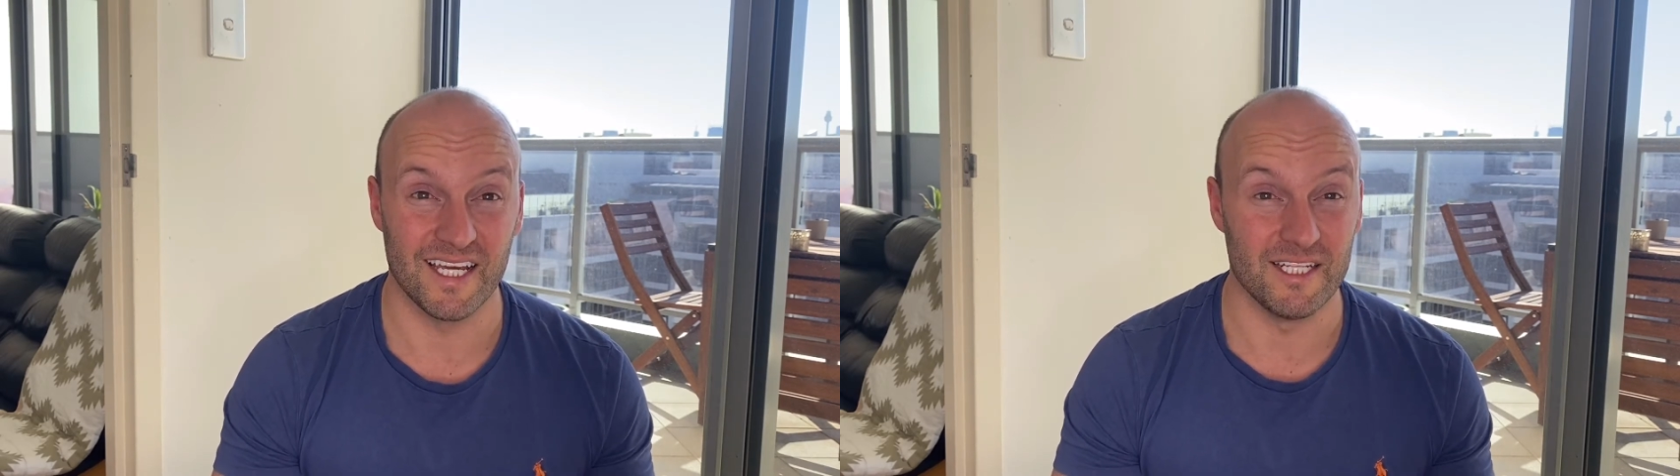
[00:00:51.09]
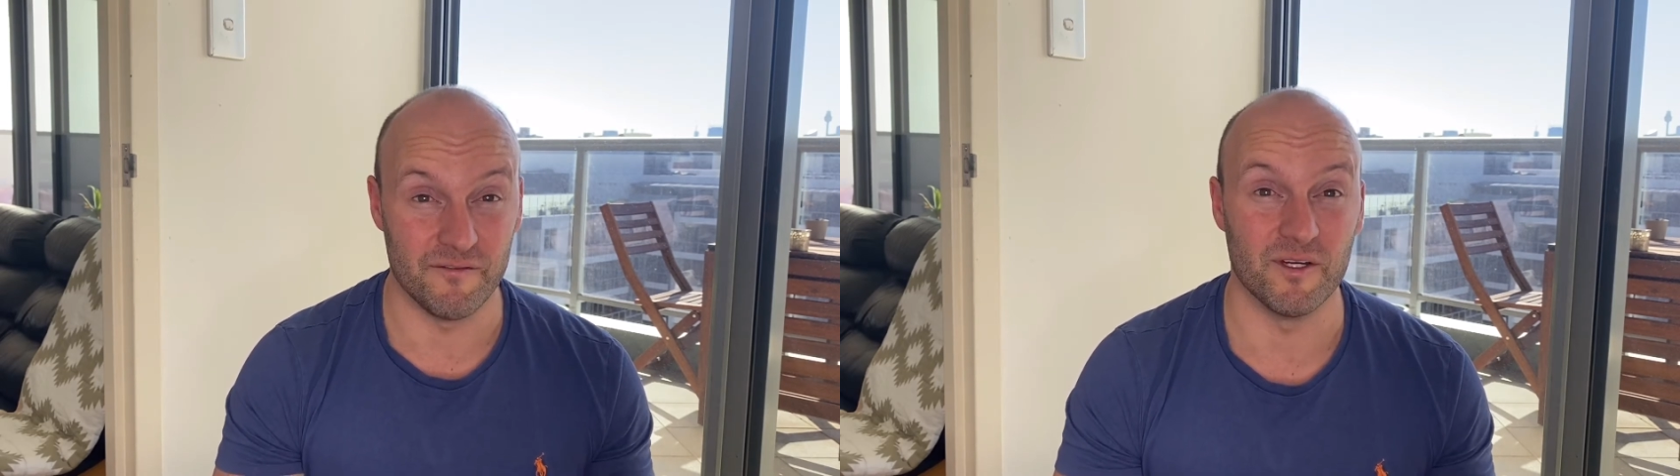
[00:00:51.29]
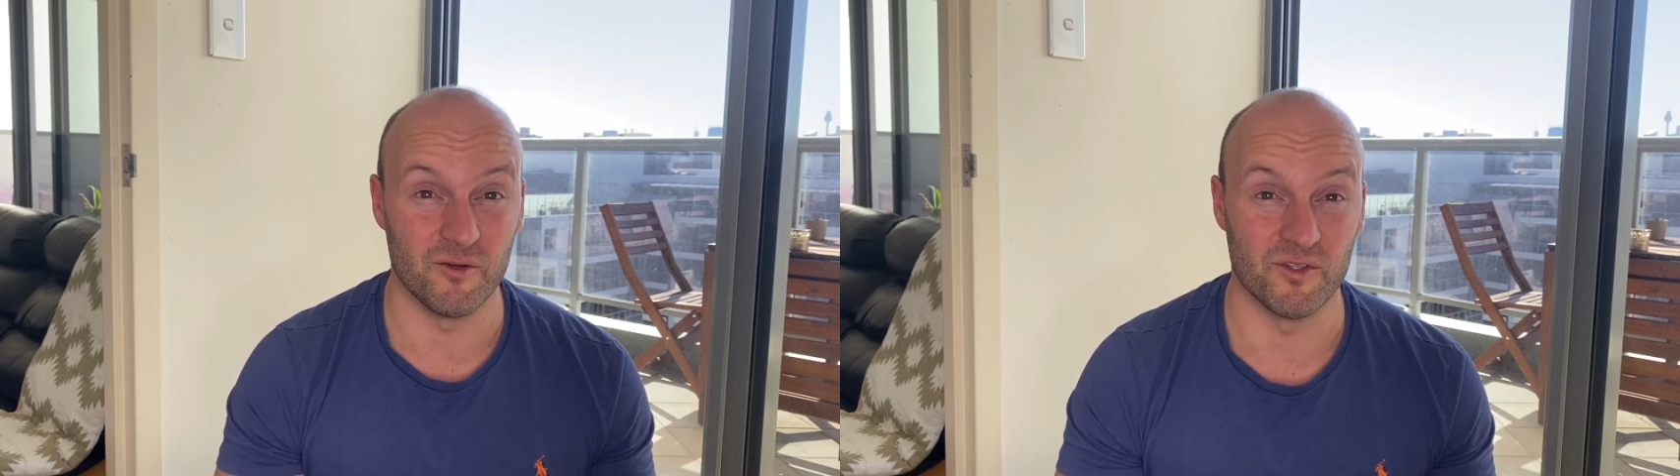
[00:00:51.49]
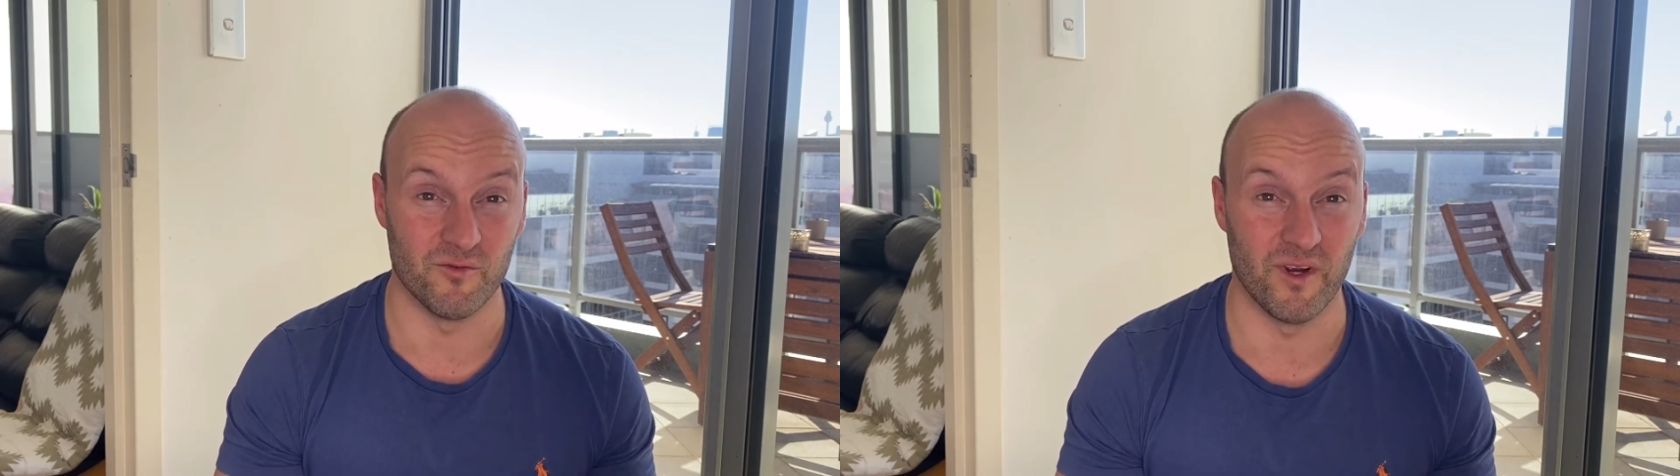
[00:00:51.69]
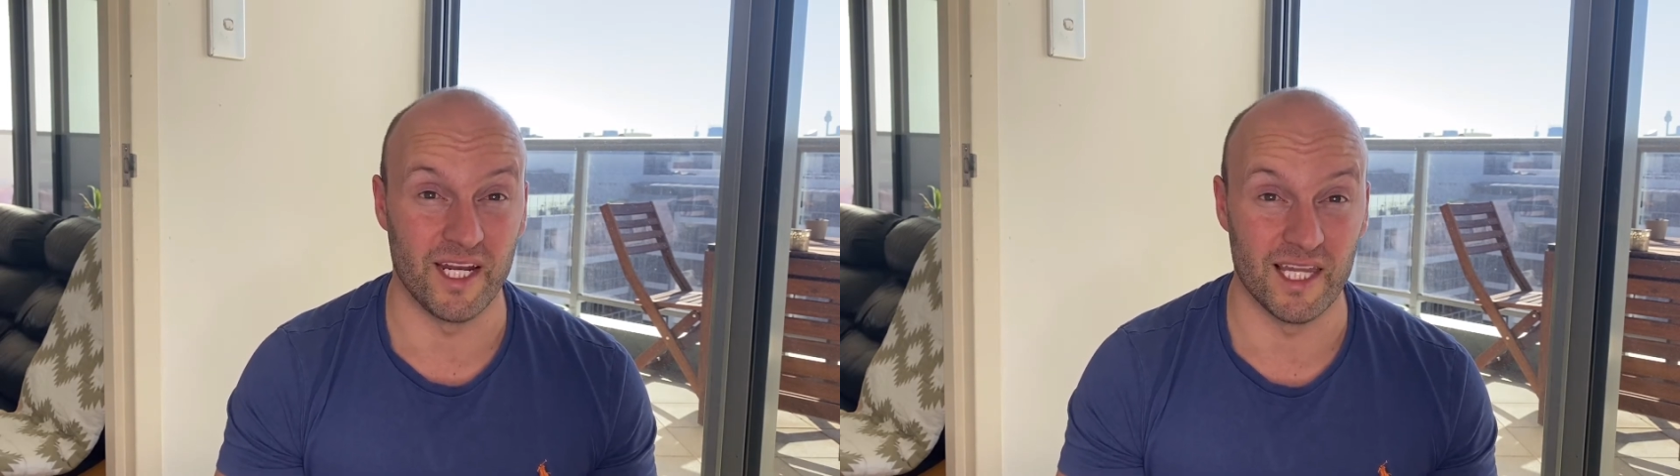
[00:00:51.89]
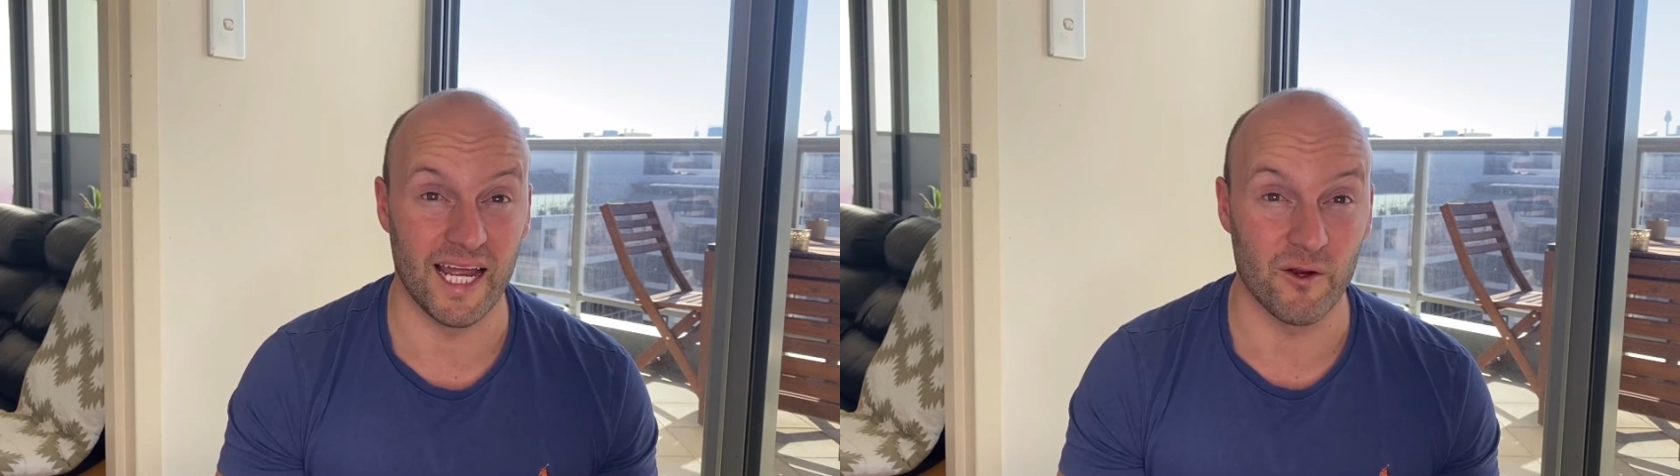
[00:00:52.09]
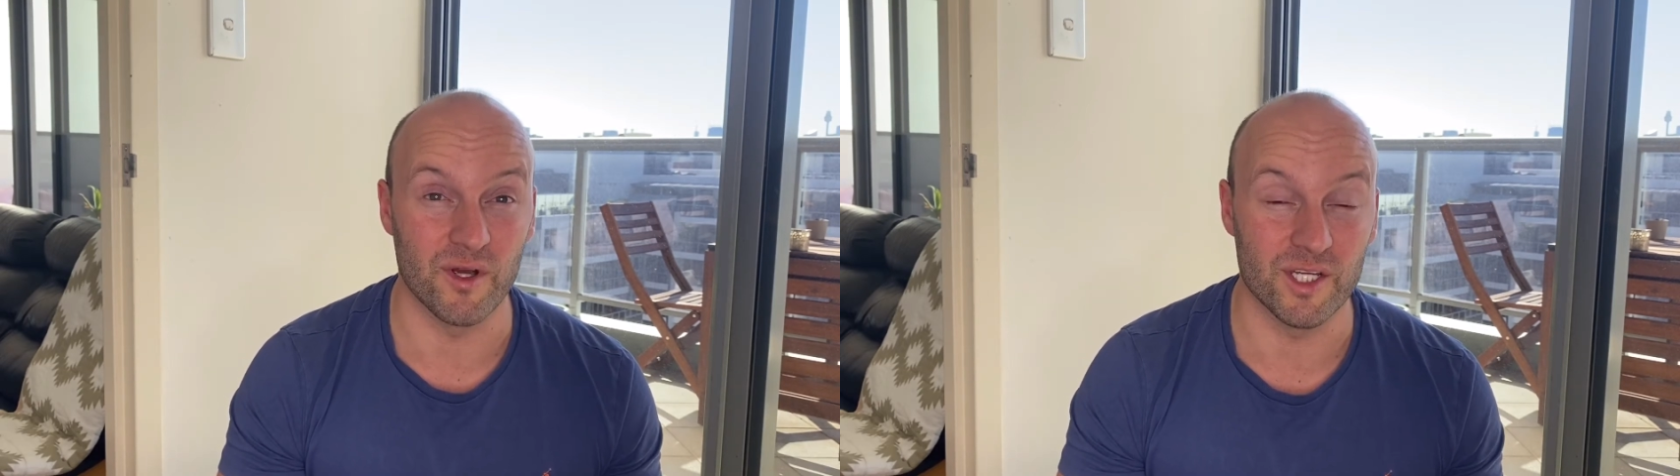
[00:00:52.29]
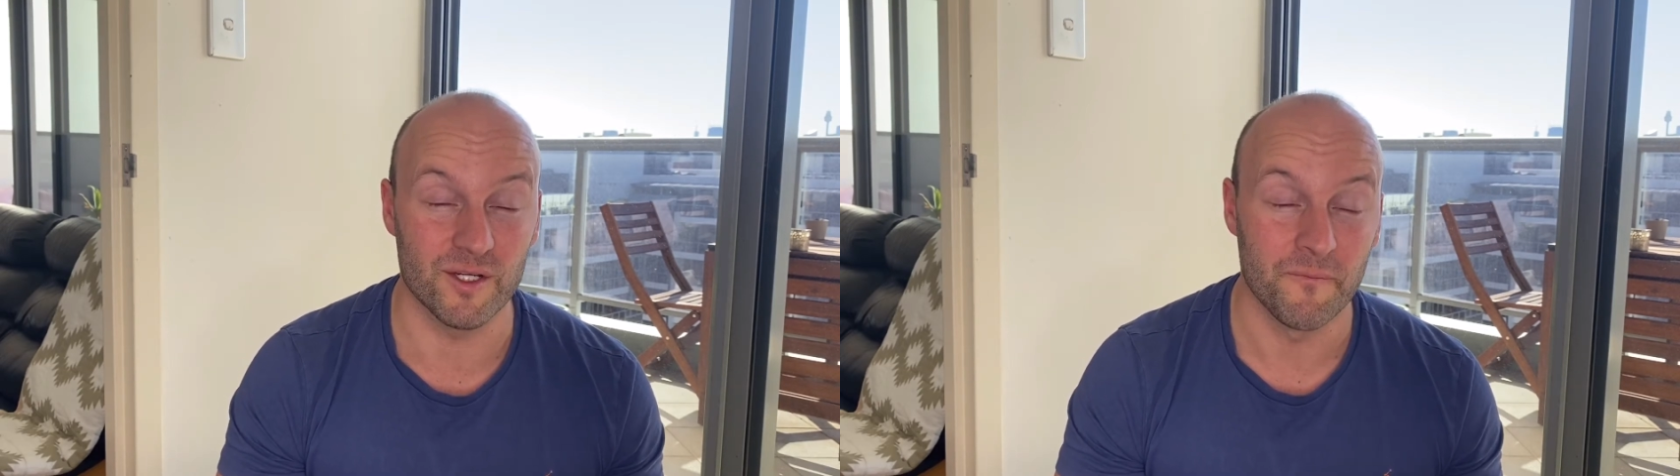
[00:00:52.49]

difficult to read language.